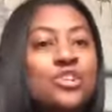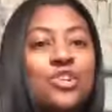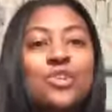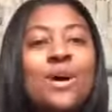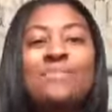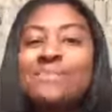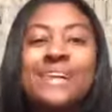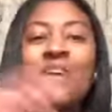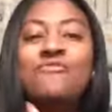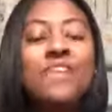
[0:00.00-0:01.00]
You know, I'm,
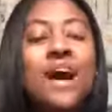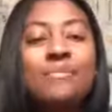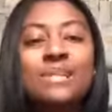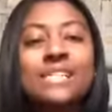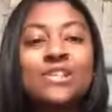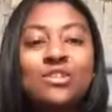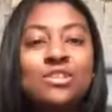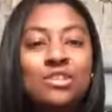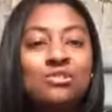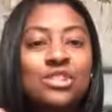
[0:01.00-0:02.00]
I'm fine because I know the
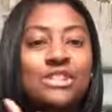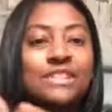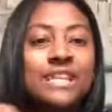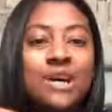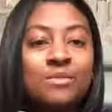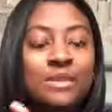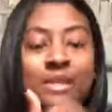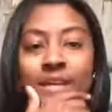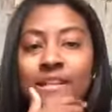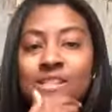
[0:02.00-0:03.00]
tow truck is coming,
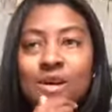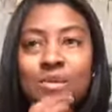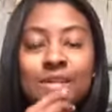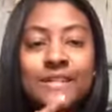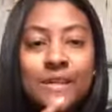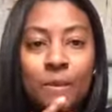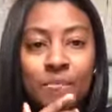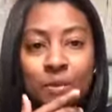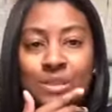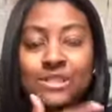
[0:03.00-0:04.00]
so I'm good,
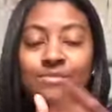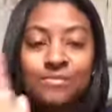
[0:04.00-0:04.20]
which,